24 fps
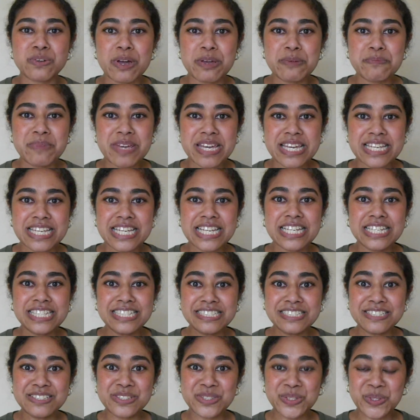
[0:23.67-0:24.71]
I'm
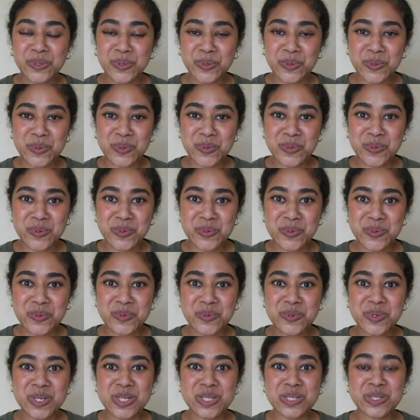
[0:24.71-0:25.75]
making
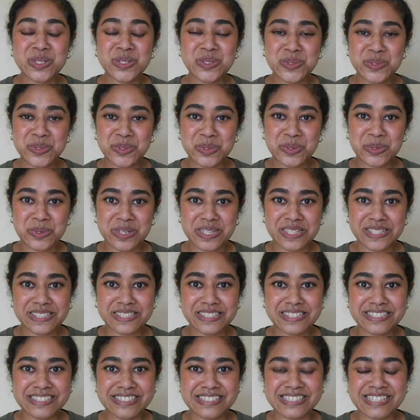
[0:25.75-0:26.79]
two new
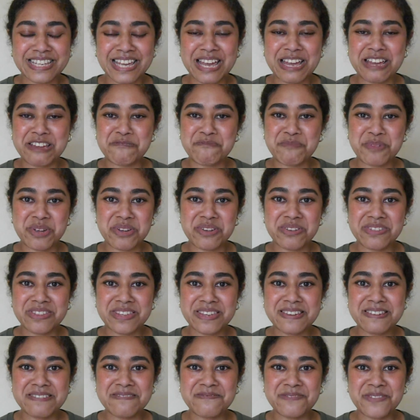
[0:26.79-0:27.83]
quilts and both
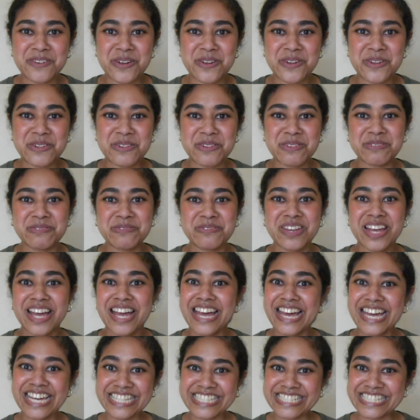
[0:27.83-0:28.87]
involve
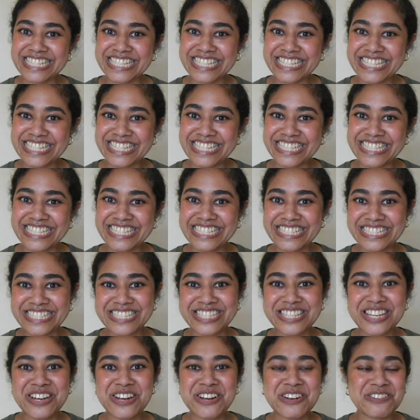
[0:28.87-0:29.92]
hexies,